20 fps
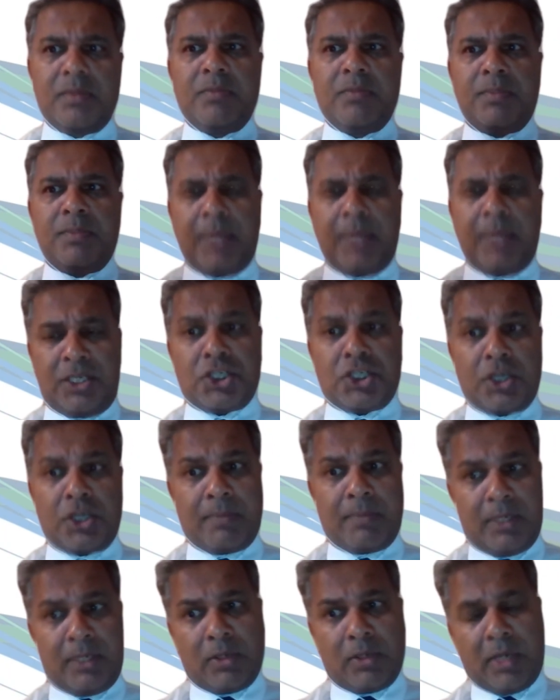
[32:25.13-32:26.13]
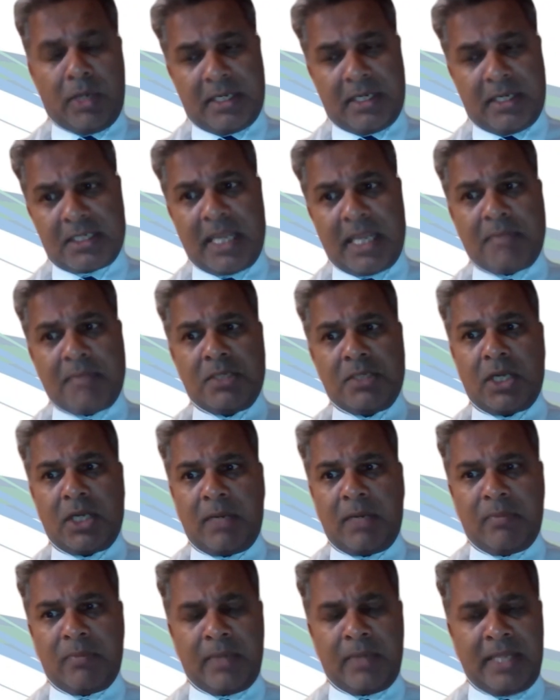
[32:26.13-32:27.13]
picture, but at the same
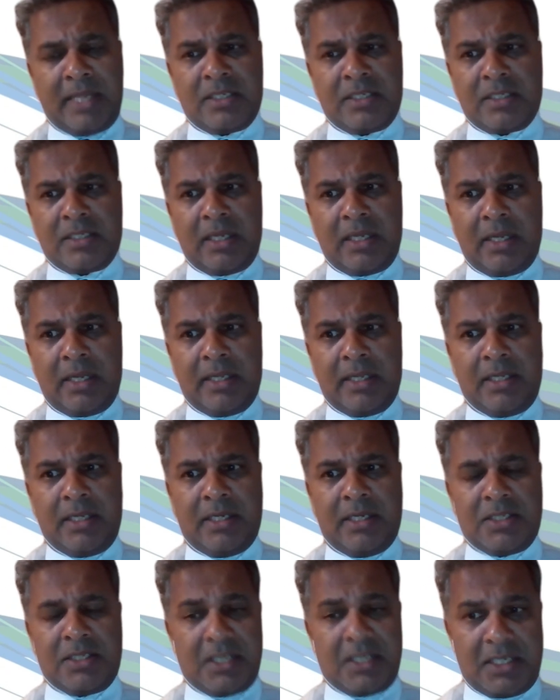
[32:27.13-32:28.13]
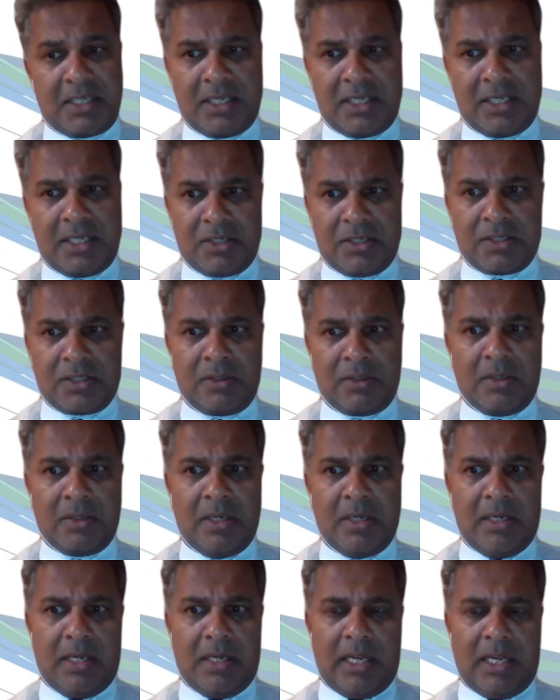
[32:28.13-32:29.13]
time, places like inner cities and
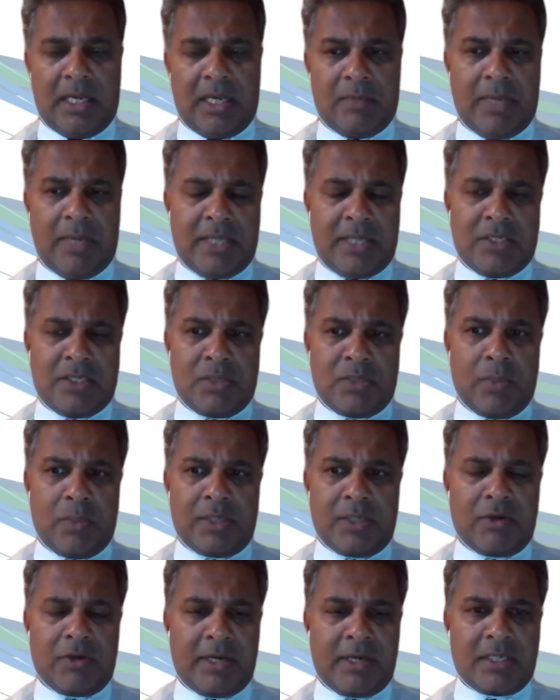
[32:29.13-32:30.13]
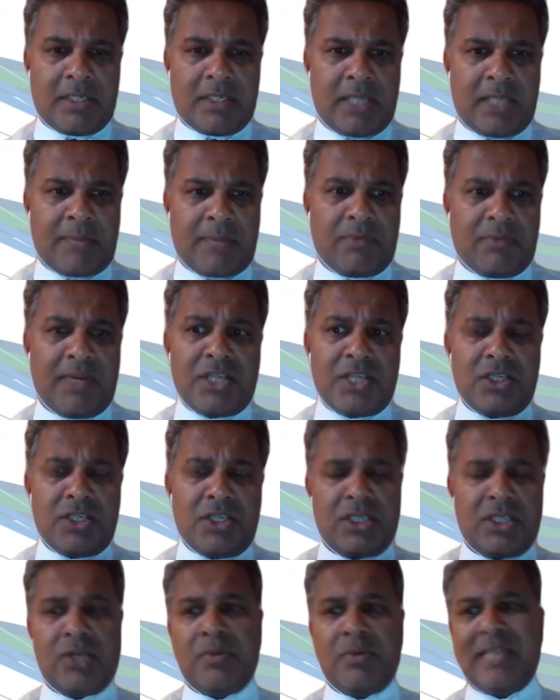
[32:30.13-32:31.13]
places with greater deprivation
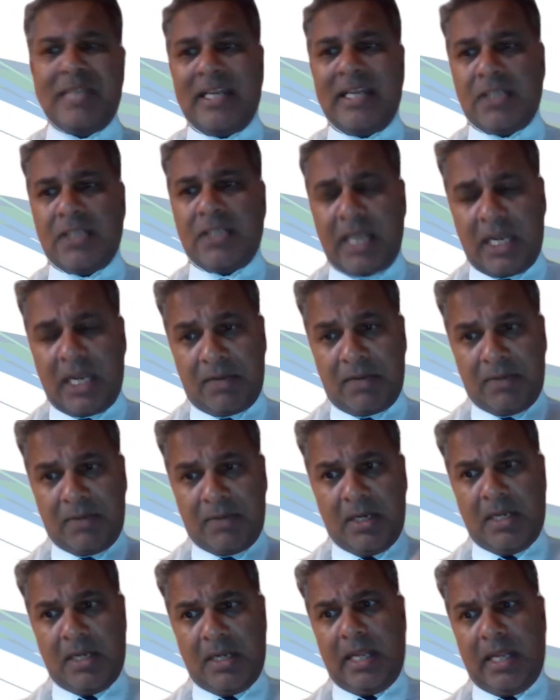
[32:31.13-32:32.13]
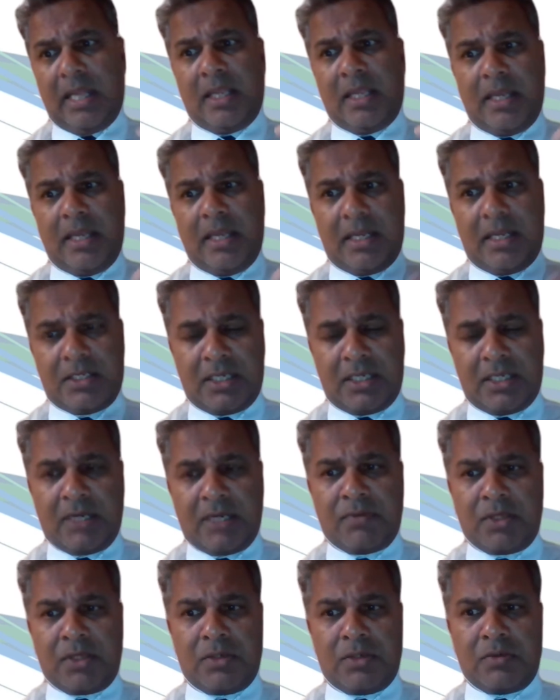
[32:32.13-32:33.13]
do tend to have a
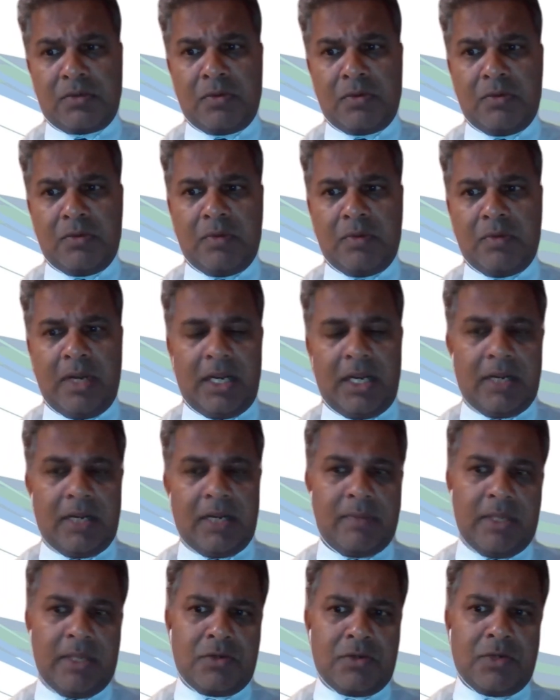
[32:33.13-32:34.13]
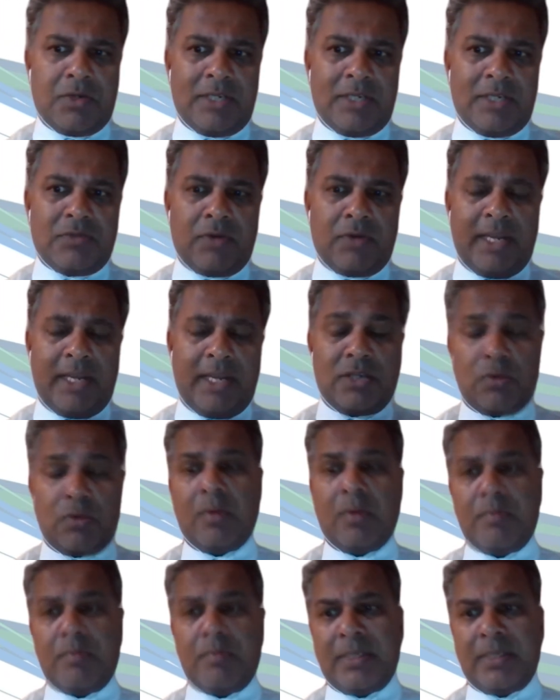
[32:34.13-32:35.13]
significant increased rate or